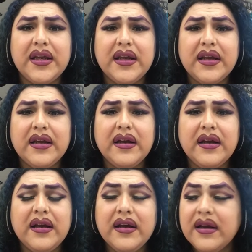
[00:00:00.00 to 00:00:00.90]

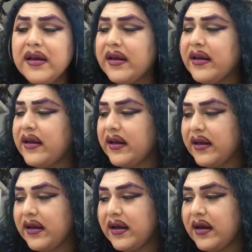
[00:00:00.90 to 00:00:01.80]

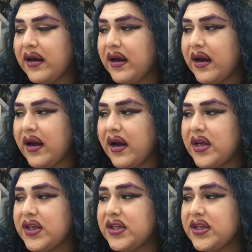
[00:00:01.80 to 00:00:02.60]
[no speech]